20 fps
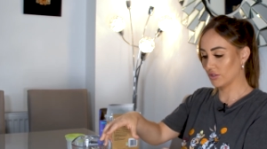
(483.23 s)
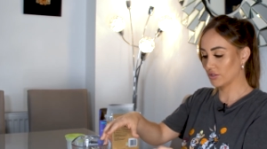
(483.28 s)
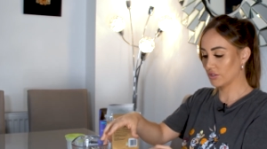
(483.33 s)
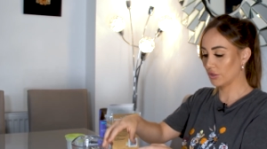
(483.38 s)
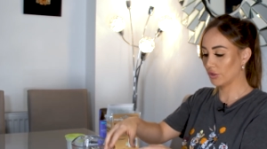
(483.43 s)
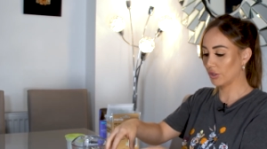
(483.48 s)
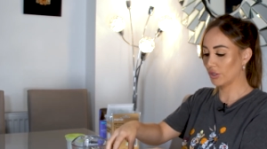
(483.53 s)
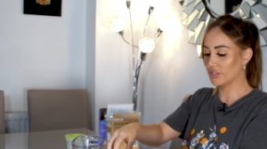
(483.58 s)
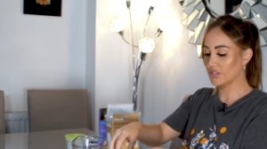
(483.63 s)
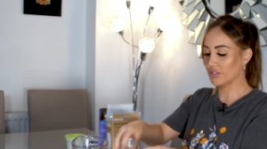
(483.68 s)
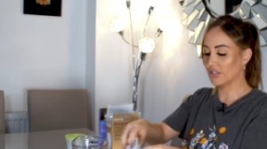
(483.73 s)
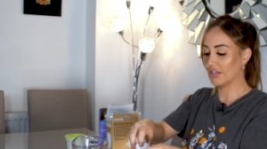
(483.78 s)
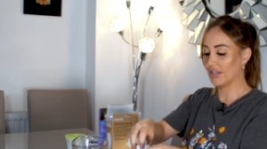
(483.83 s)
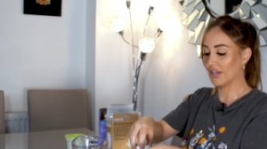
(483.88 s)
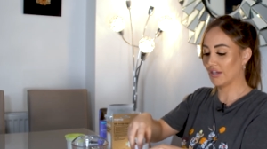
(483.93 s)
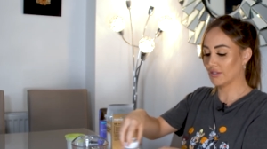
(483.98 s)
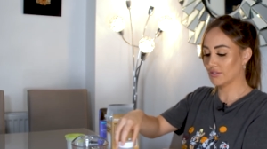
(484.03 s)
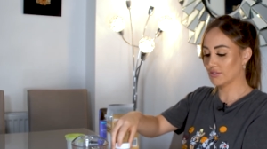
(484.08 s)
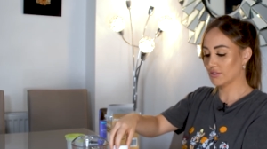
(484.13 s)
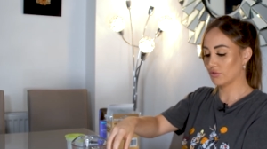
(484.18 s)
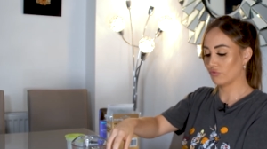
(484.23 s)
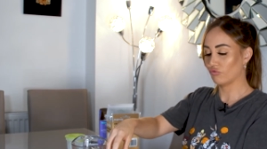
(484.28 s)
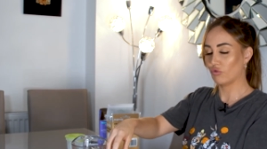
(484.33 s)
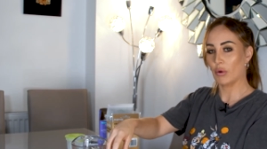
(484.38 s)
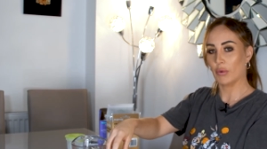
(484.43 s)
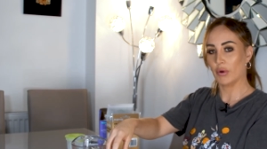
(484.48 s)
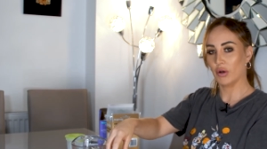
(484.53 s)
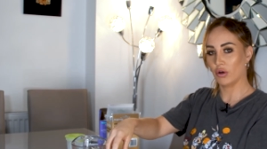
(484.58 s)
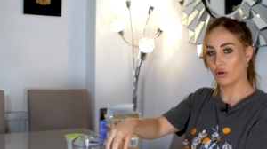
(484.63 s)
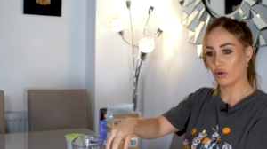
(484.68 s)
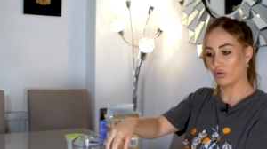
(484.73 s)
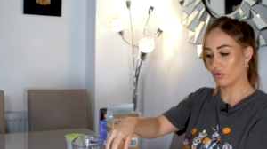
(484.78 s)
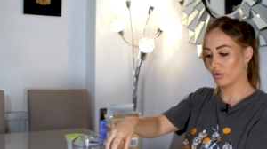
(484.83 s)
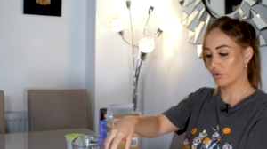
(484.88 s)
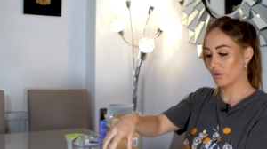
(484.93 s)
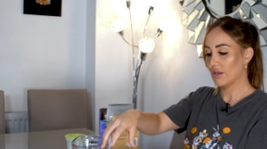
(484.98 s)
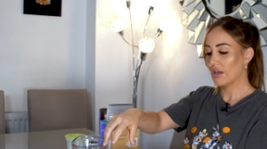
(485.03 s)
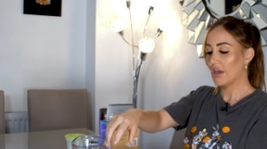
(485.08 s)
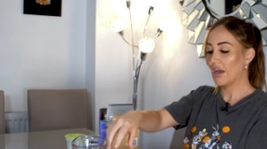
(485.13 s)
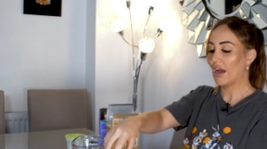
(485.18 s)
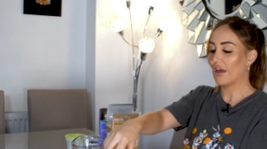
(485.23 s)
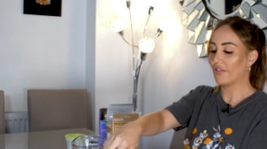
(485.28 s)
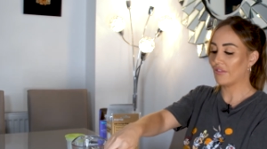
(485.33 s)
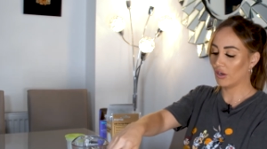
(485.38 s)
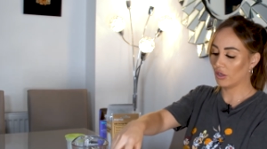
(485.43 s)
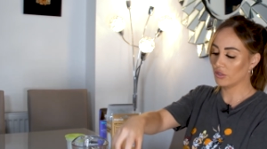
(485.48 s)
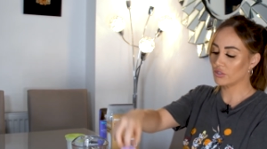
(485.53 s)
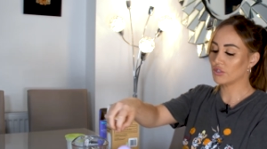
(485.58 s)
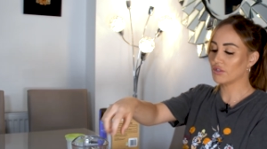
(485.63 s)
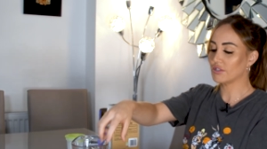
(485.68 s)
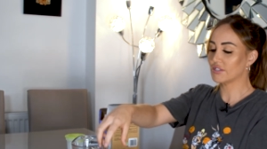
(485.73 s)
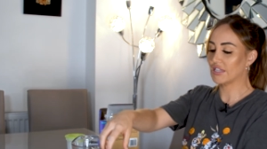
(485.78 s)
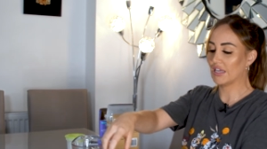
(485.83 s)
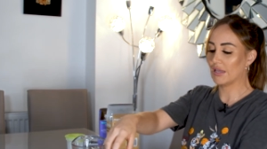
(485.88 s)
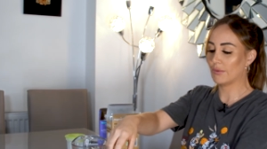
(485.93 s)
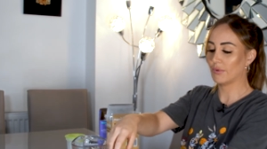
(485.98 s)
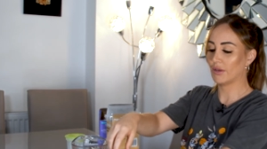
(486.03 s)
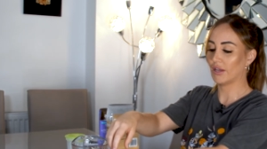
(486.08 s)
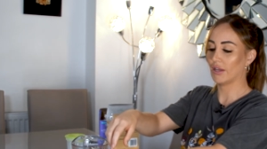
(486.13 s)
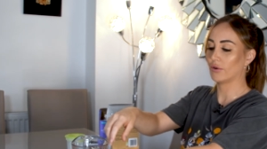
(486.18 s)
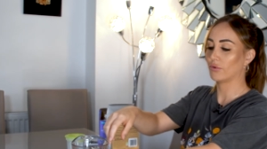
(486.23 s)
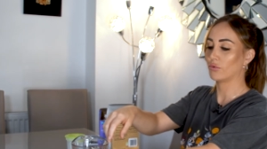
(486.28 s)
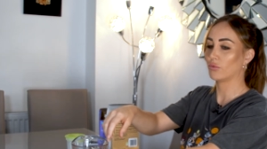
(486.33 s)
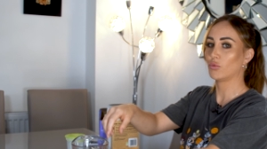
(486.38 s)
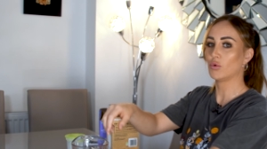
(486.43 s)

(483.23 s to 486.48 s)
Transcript: So it'll go to the next row along, and then I'll do the same again.